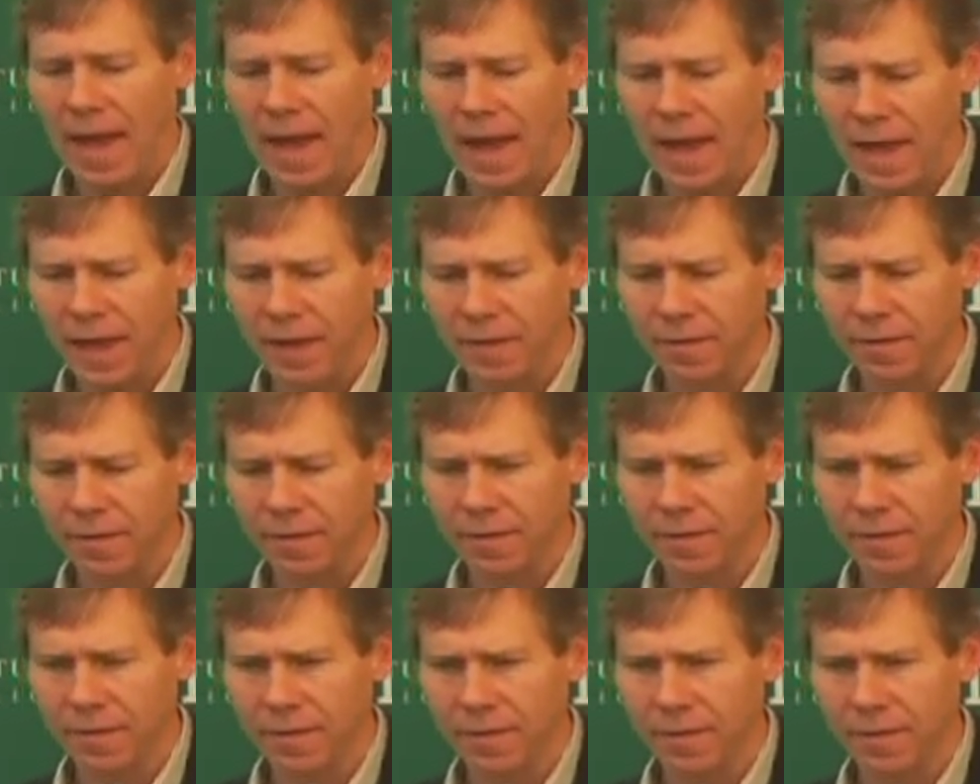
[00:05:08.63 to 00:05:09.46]
And
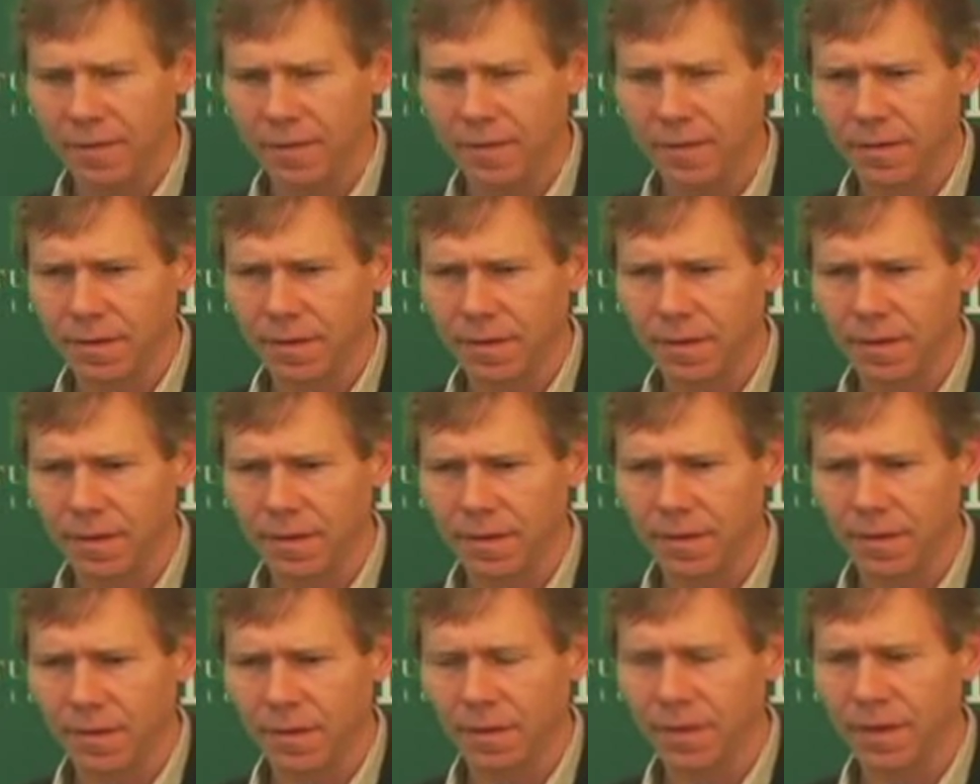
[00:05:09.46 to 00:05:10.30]

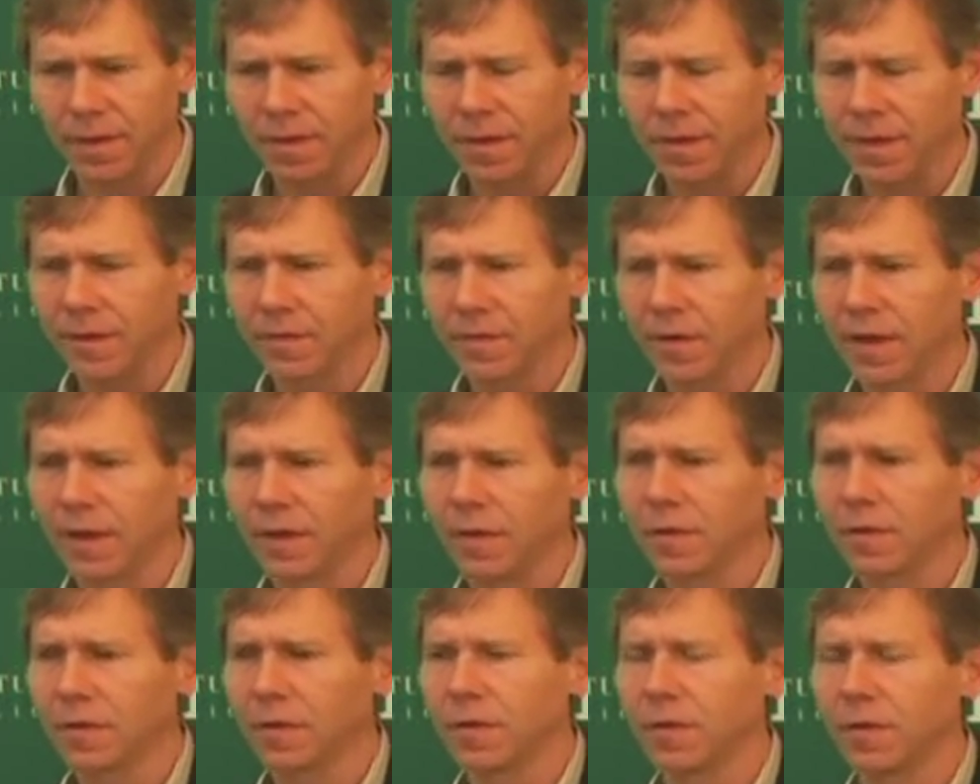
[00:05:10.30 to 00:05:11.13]
you know, one of the things I
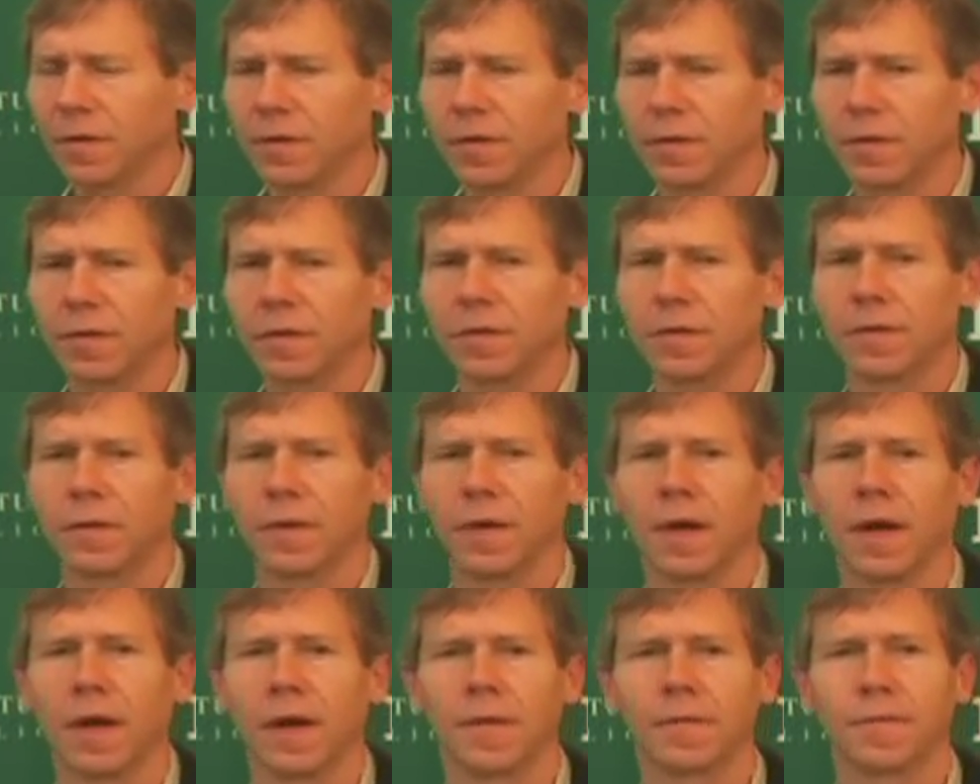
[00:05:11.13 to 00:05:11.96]
learned
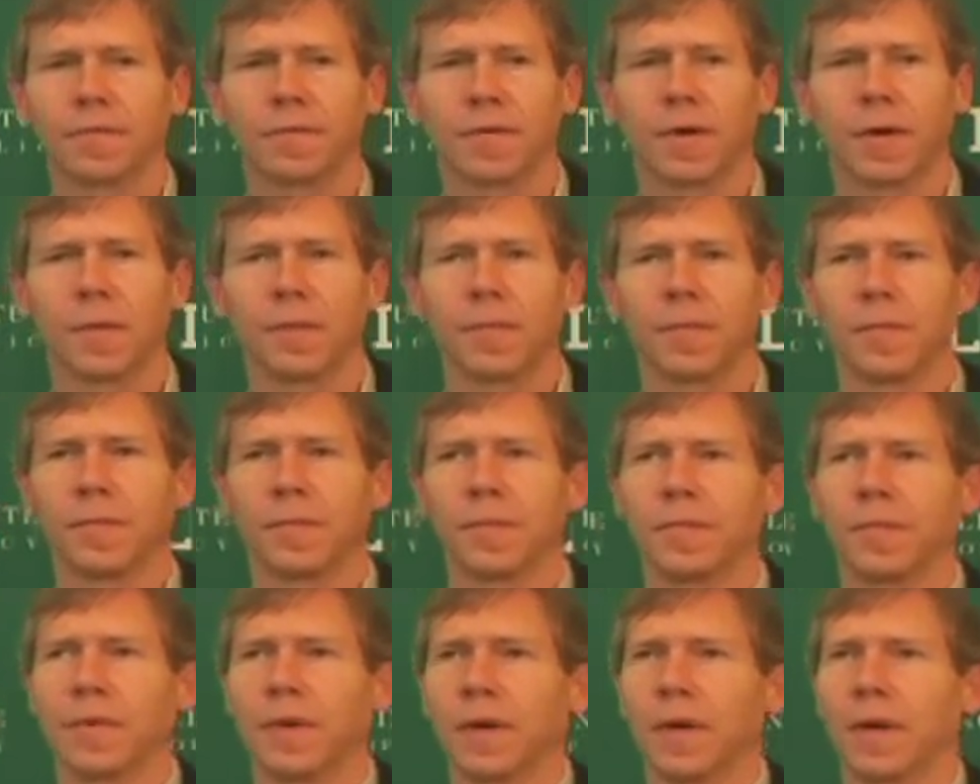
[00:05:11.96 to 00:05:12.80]
uh, from
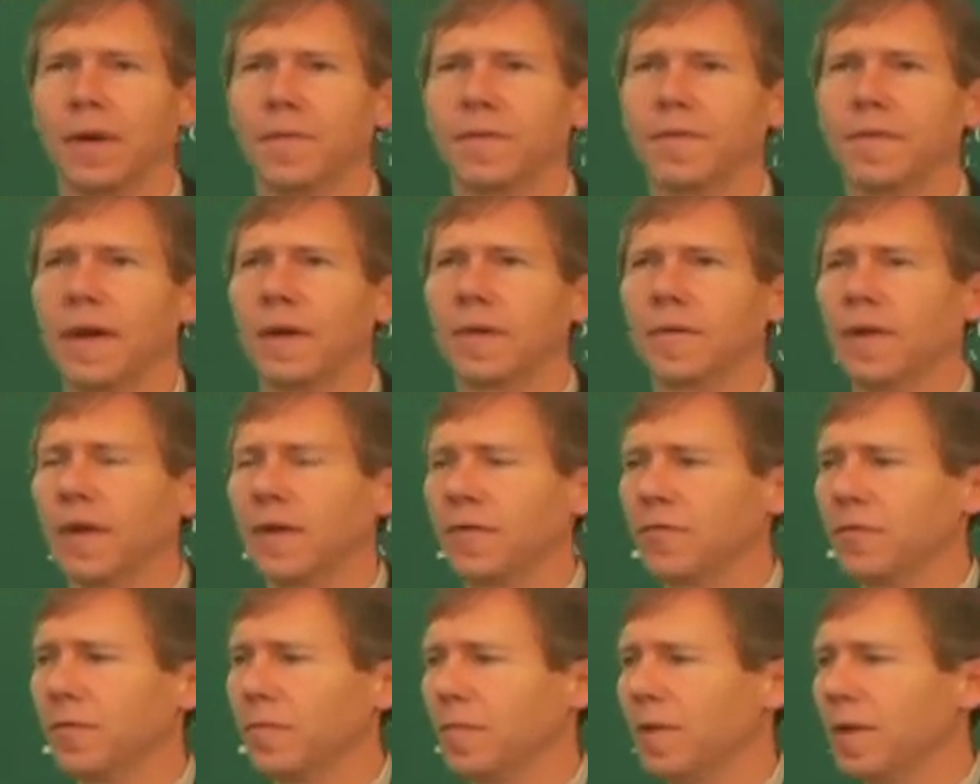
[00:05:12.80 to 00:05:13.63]
uh,
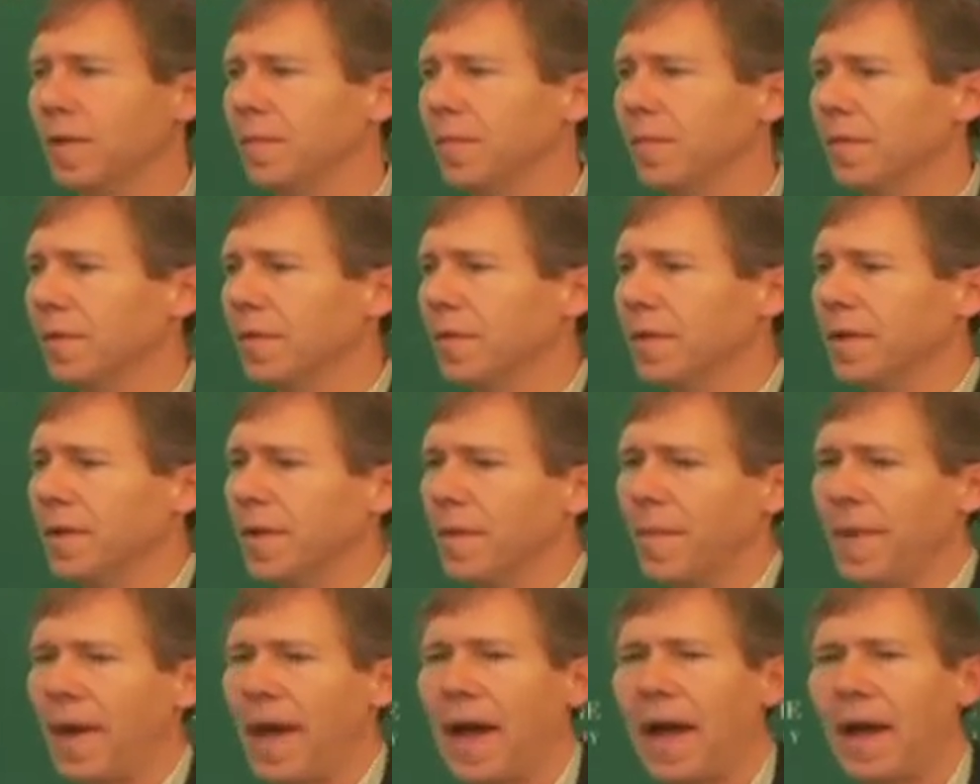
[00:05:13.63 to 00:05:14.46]
foundation people in the
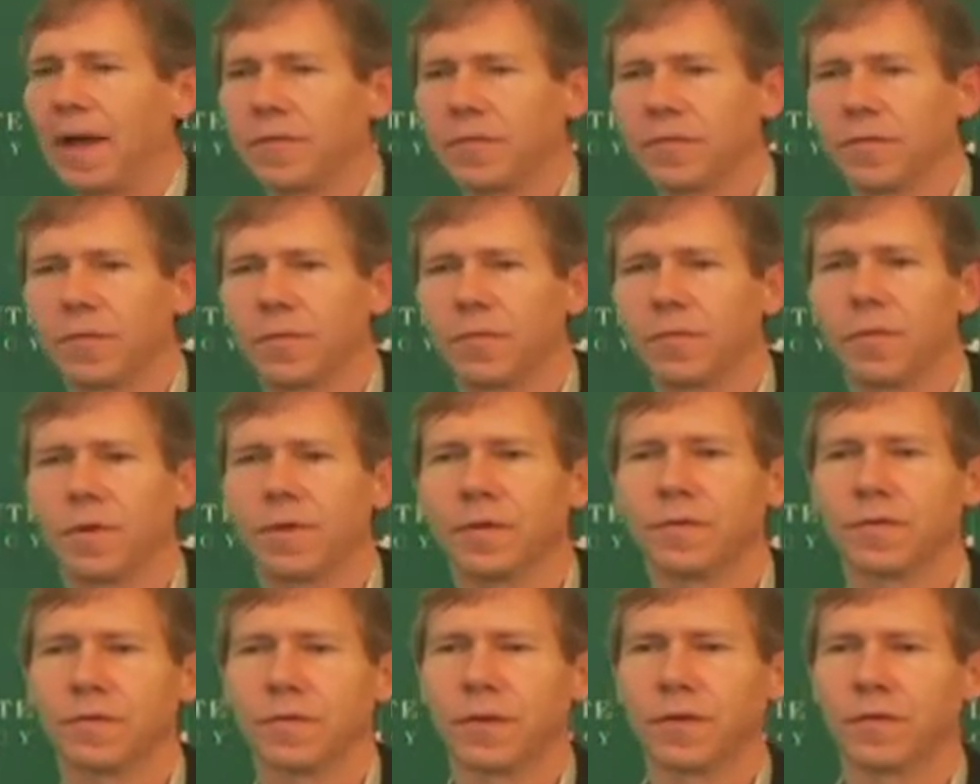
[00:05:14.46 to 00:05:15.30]
past
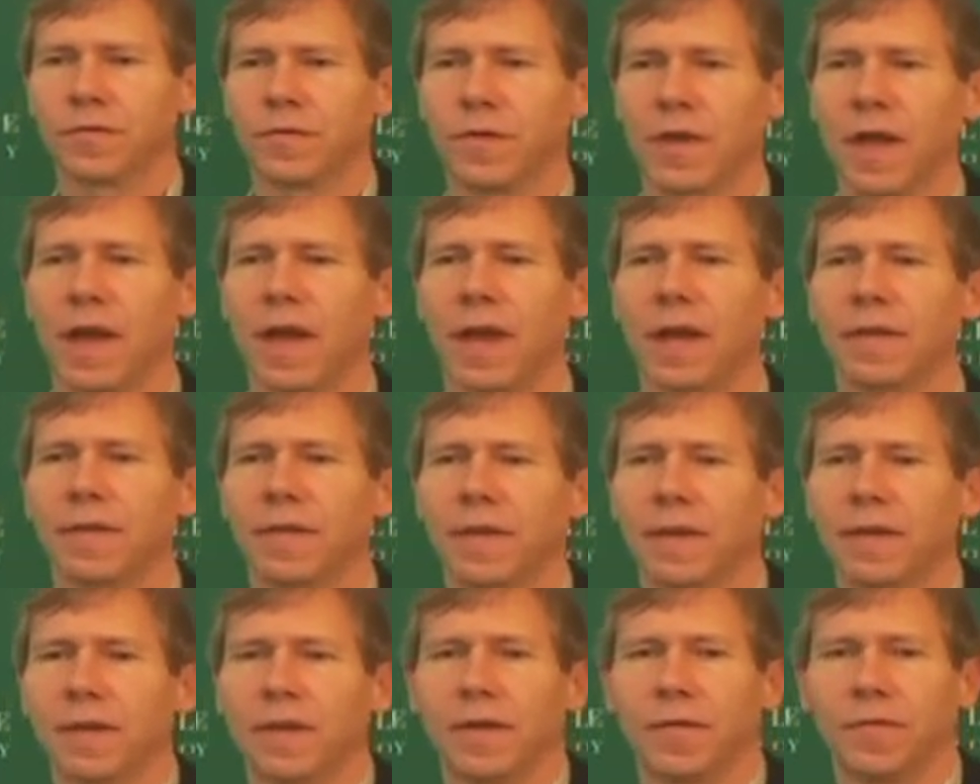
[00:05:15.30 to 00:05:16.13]
was a saying
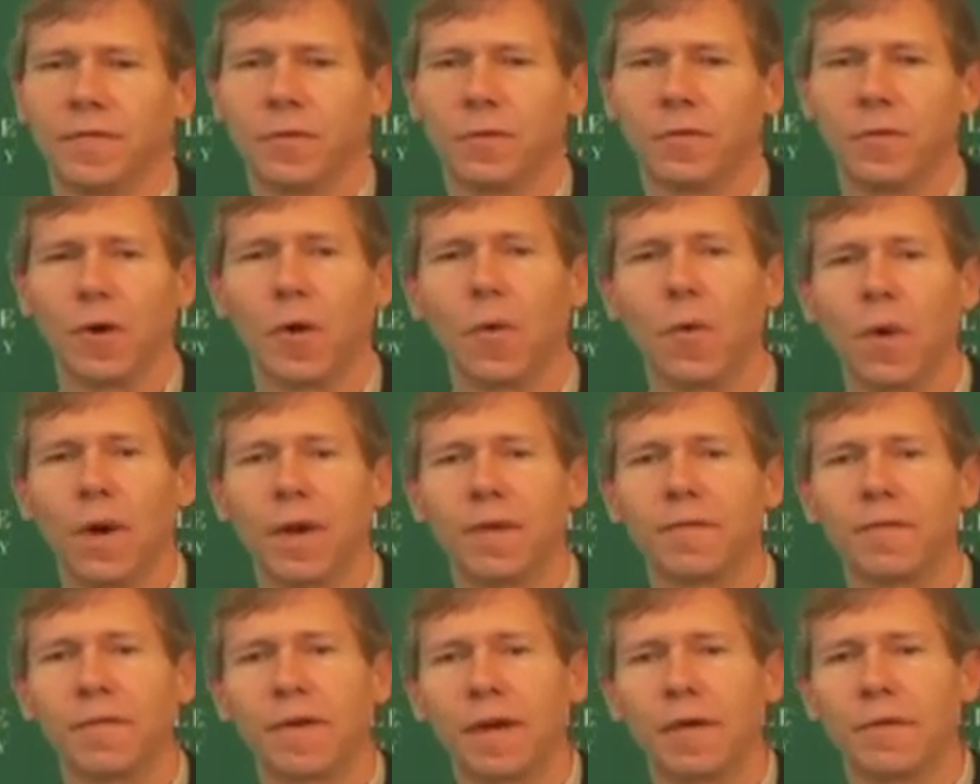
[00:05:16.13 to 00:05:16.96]
that if you know
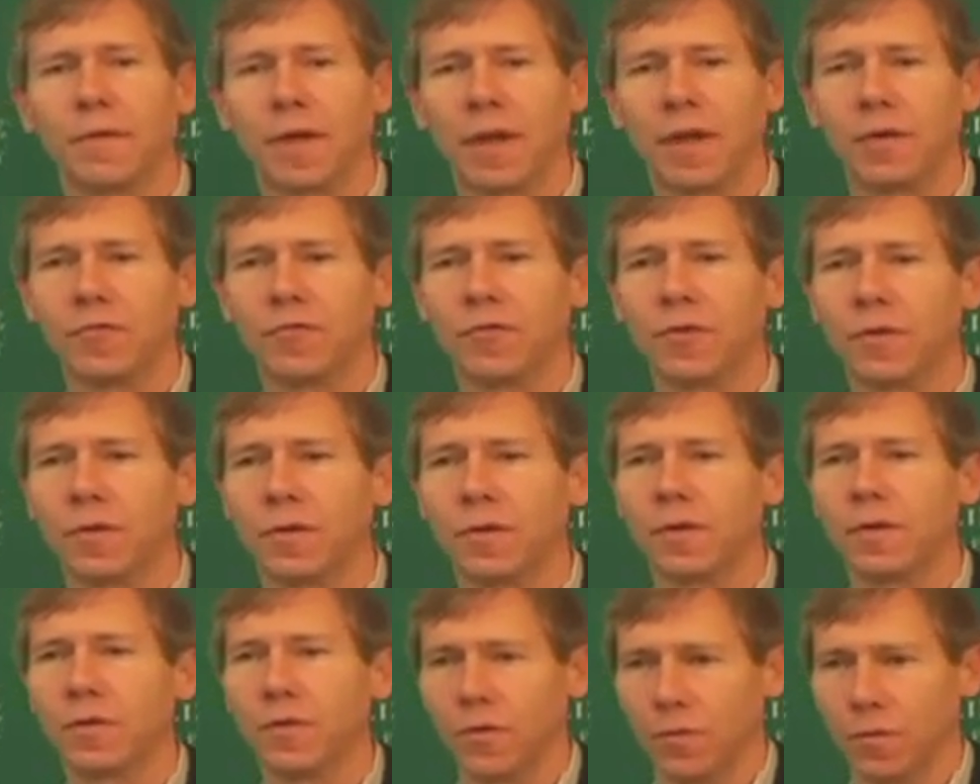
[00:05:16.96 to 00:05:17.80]
one
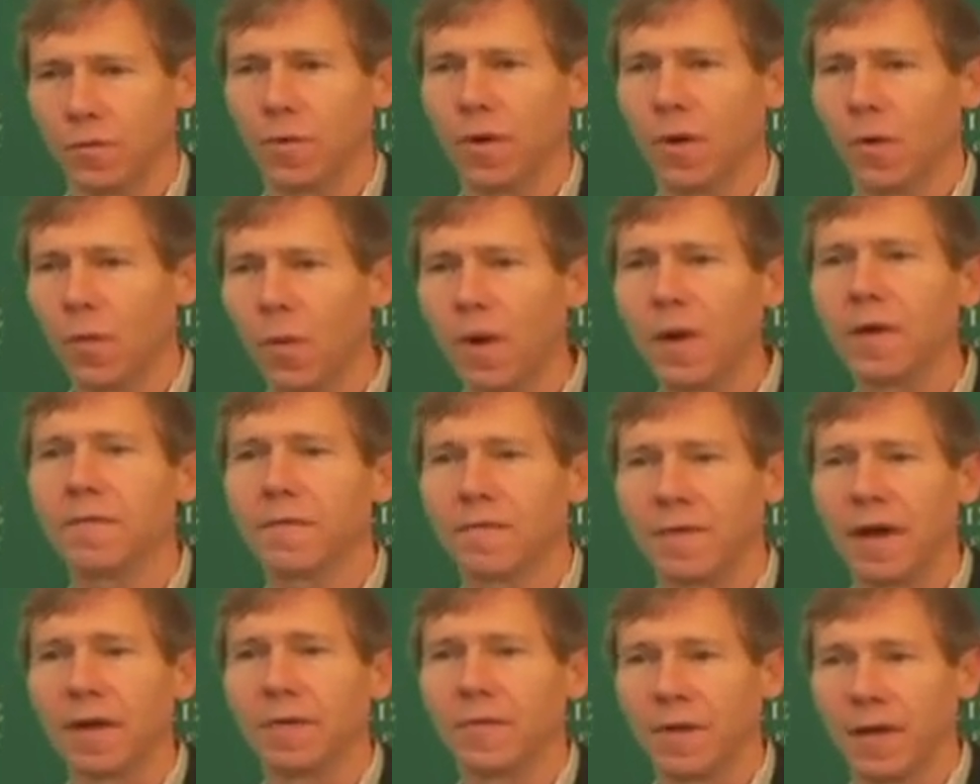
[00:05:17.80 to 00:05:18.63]
foundation, you know one
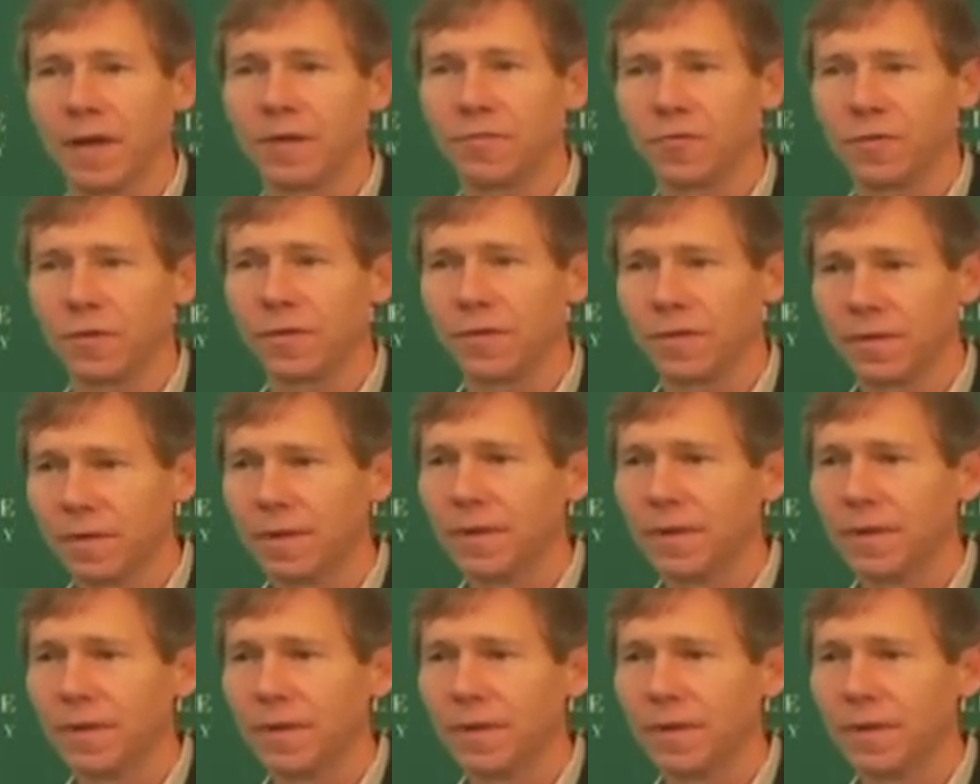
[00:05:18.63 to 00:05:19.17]
foundation.